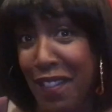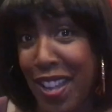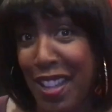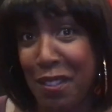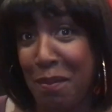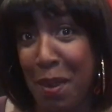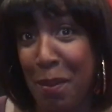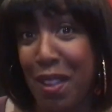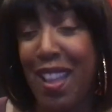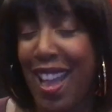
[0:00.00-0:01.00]
of you guys
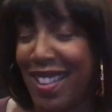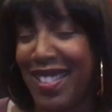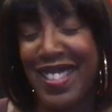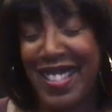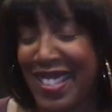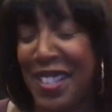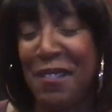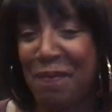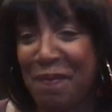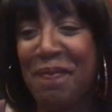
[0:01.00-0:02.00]
remember. Yeah, just
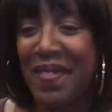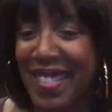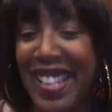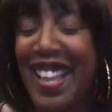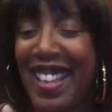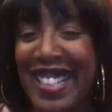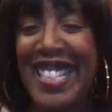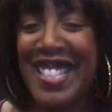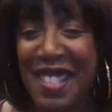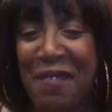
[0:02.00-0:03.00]
yeah,
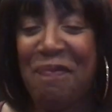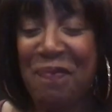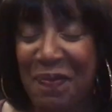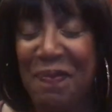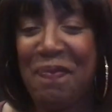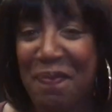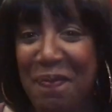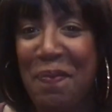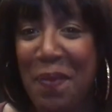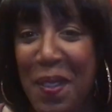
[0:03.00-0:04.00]
it's
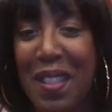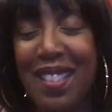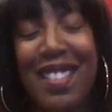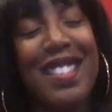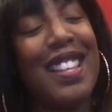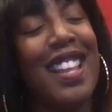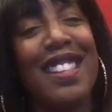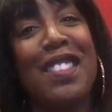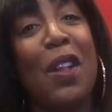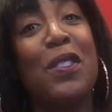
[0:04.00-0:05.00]
let's just say
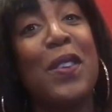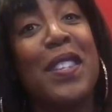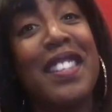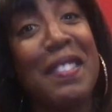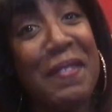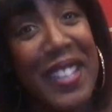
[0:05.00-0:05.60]
it's alternative.